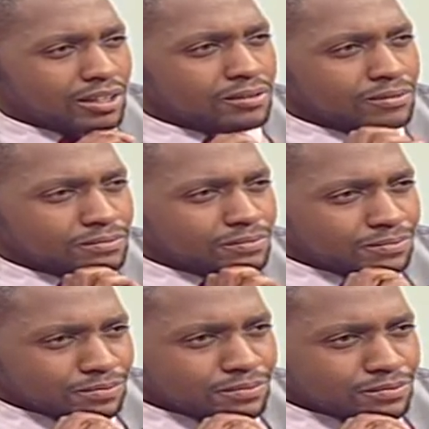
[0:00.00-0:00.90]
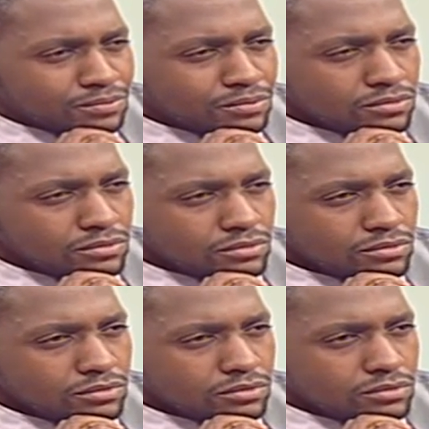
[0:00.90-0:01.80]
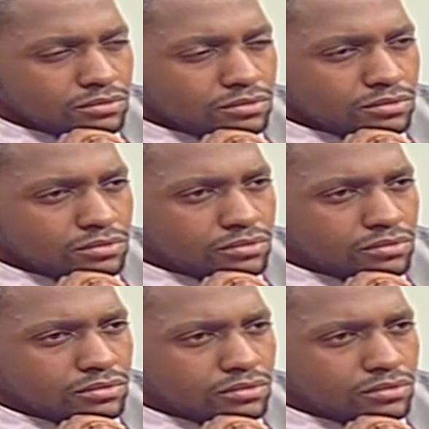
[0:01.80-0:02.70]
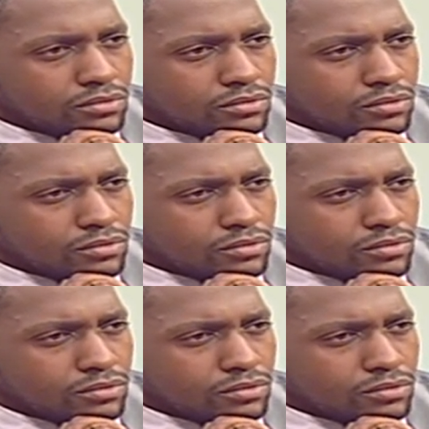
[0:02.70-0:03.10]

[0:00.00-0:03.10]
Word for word: I don't. And um, I, I think,